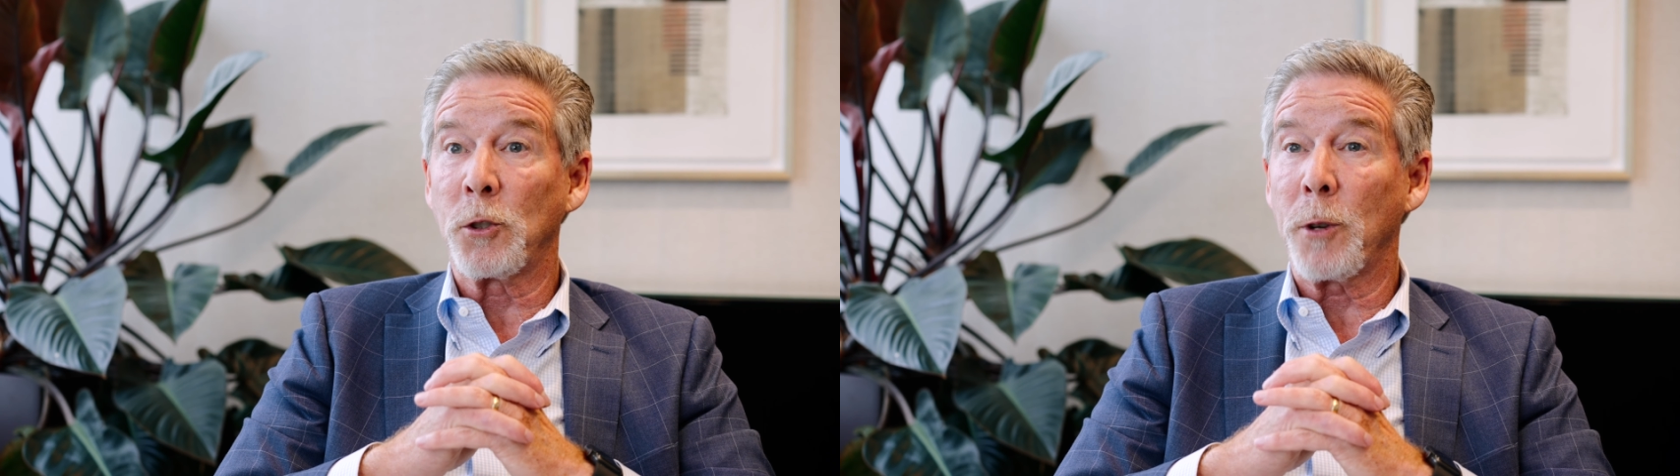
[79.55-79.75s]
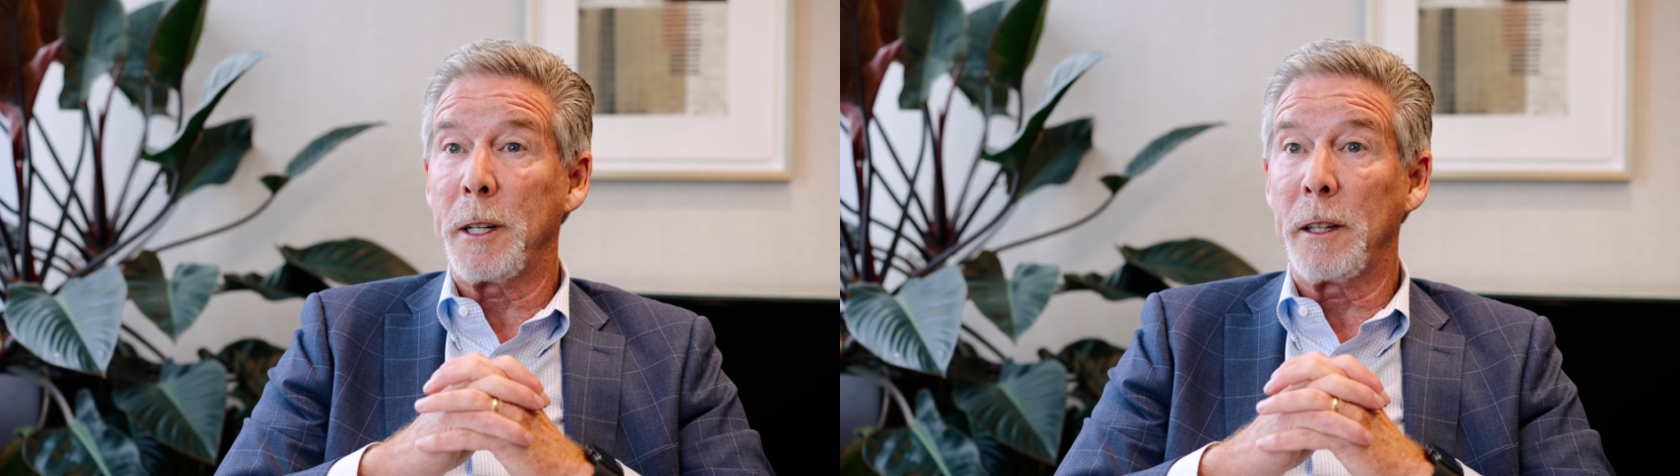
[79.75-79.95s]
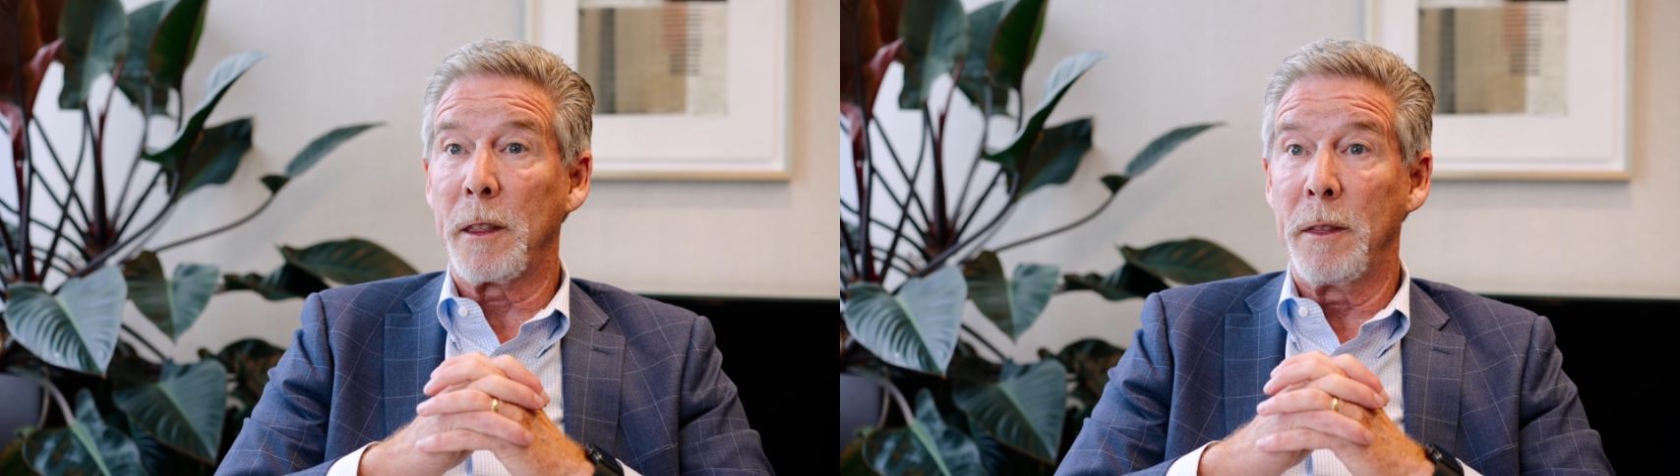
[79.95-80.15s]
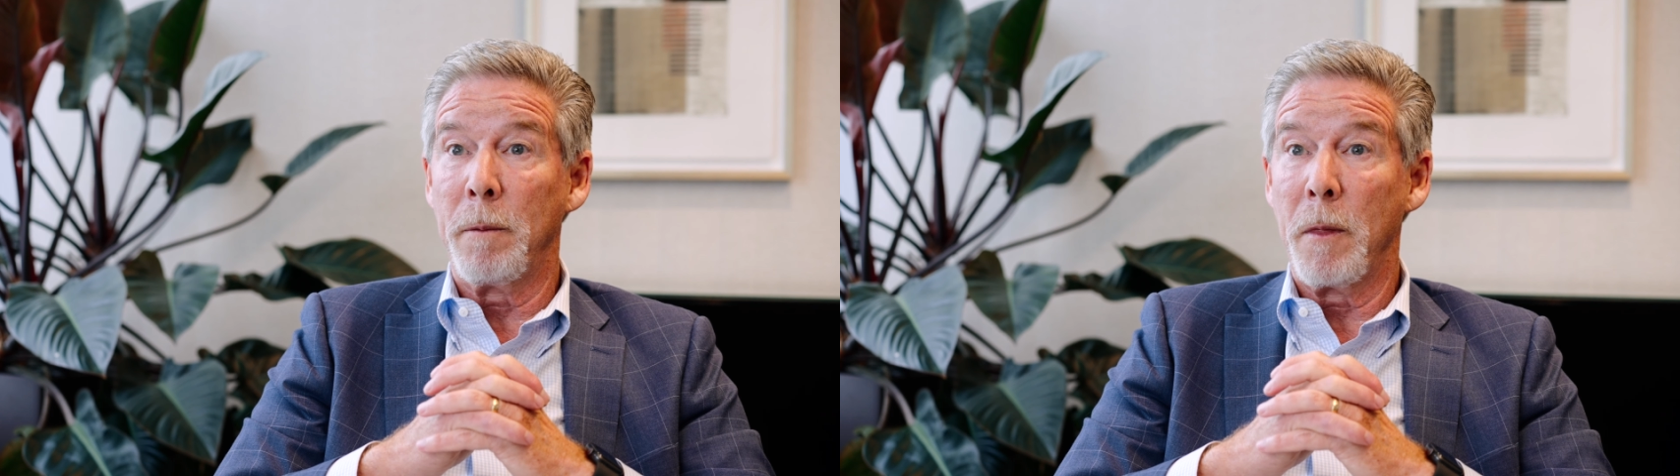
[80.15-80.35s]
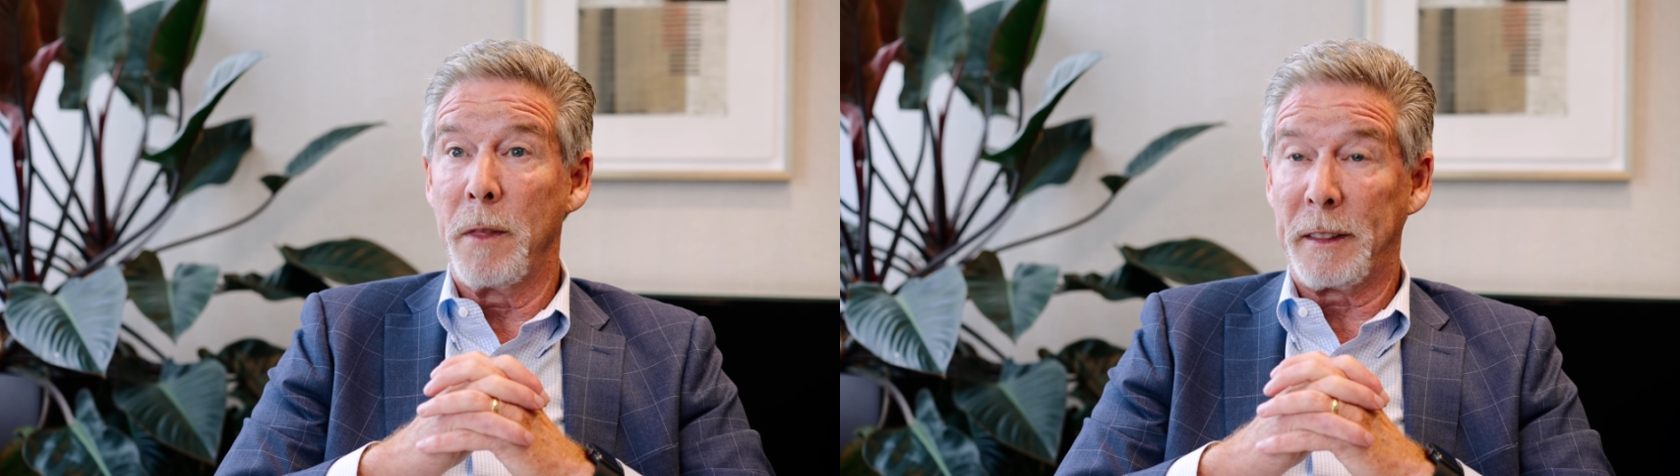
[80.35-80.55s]
training
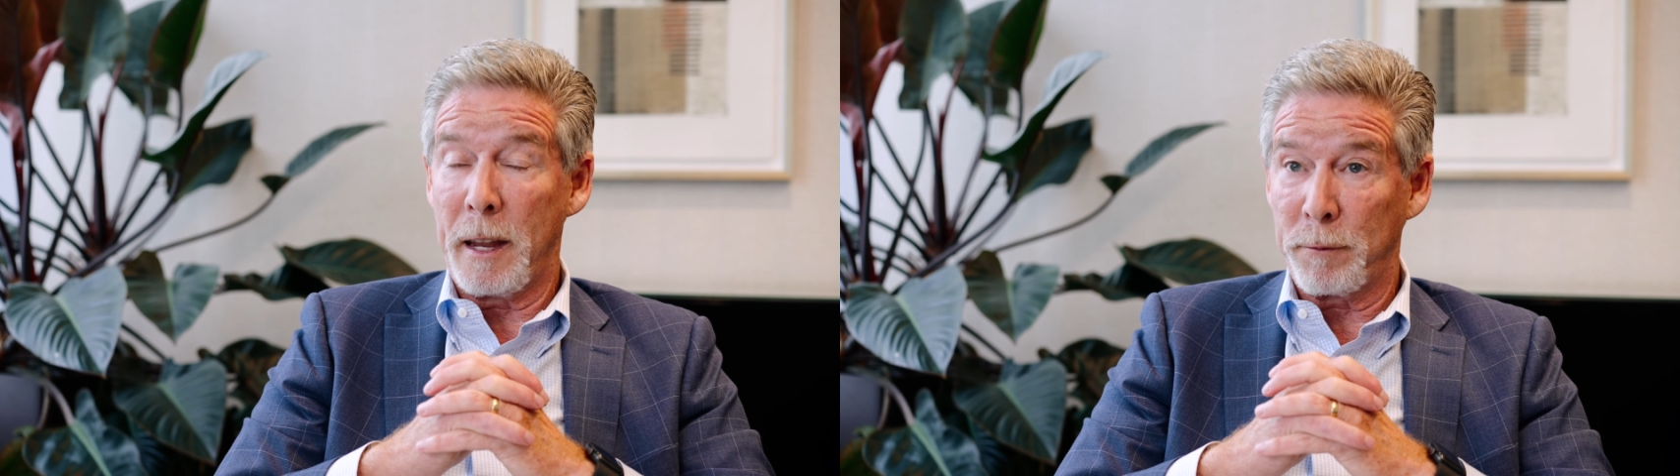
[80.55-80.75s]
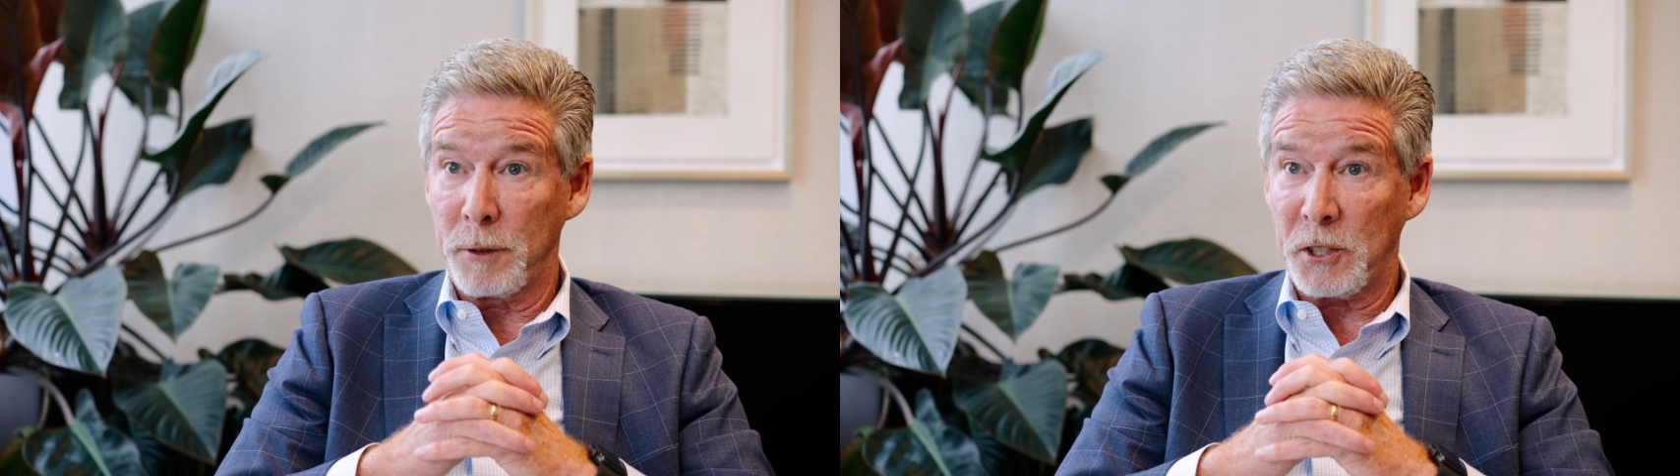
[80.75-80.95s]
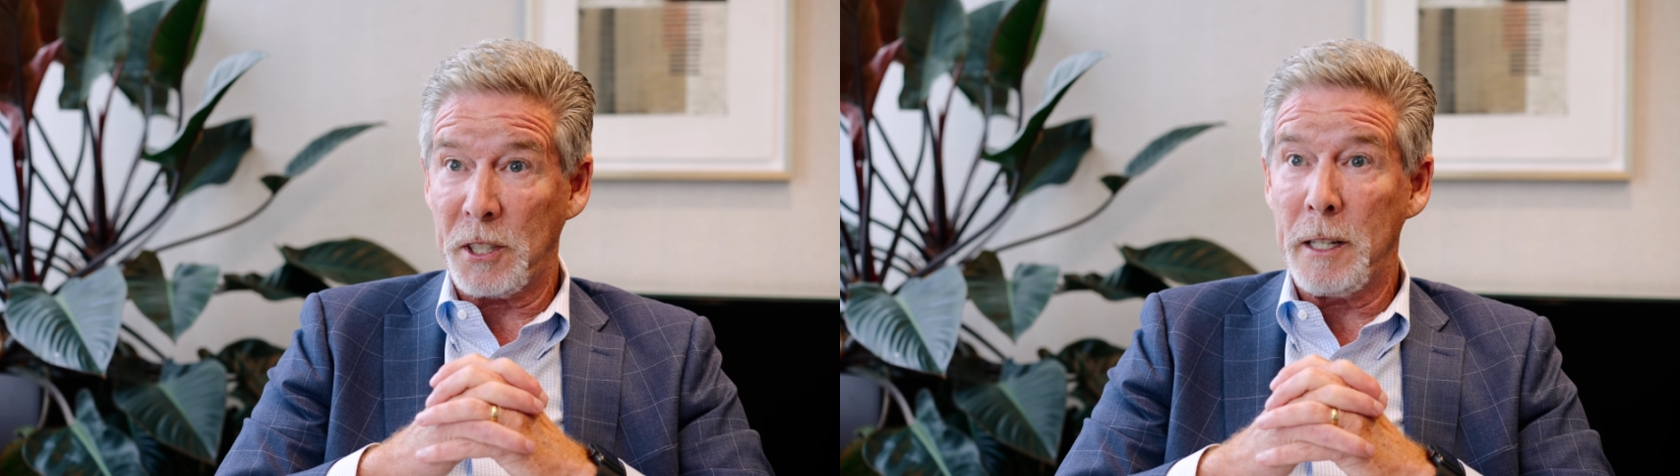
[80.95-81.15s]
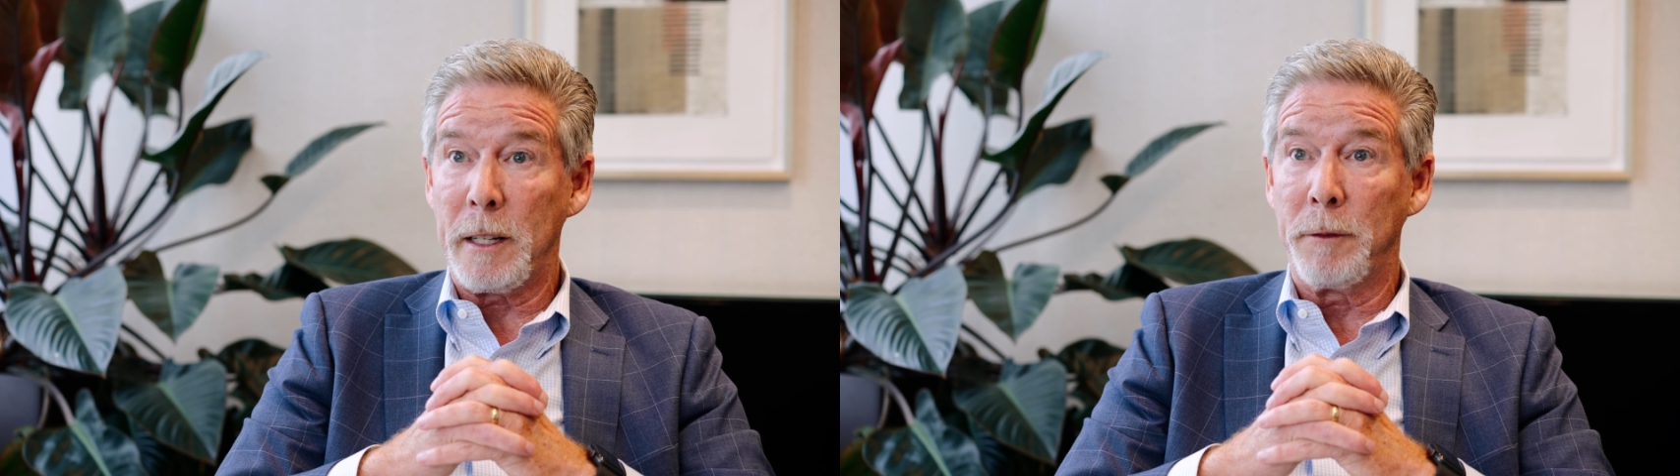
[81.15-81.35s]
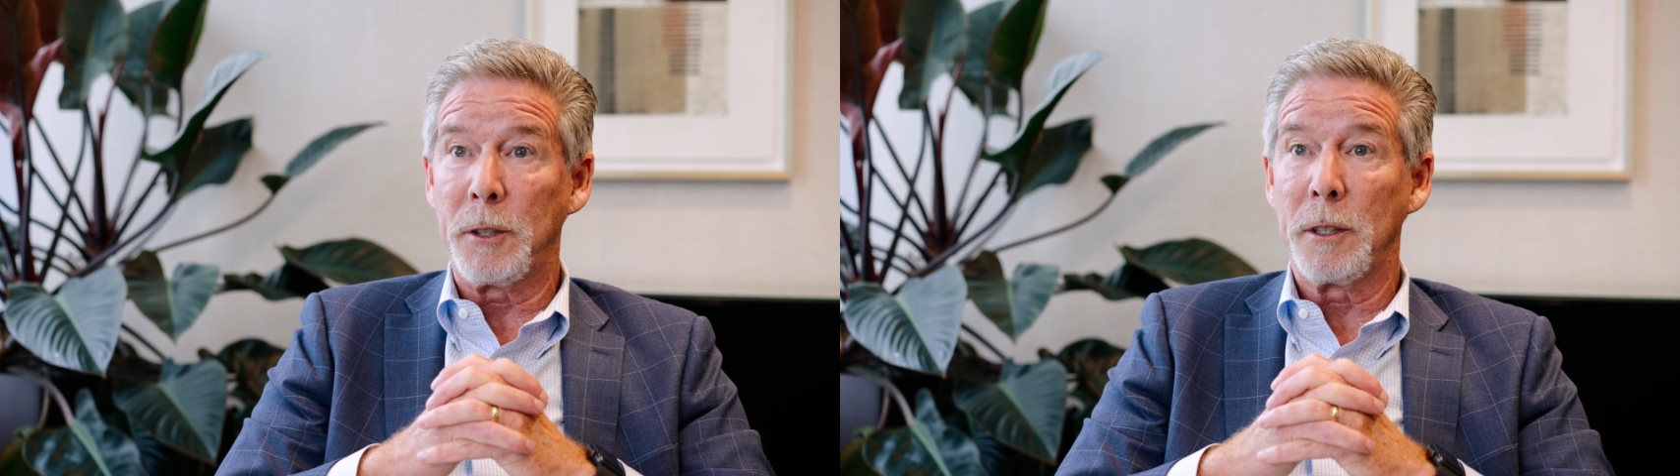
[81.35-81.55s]
that they've
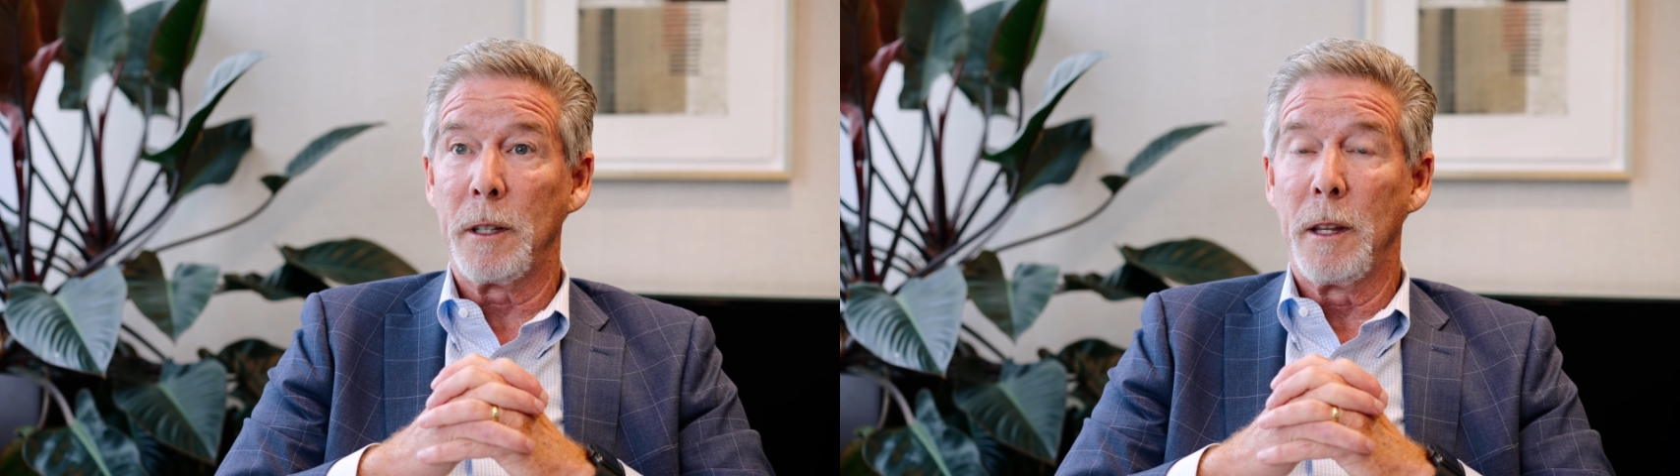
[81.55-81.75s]
received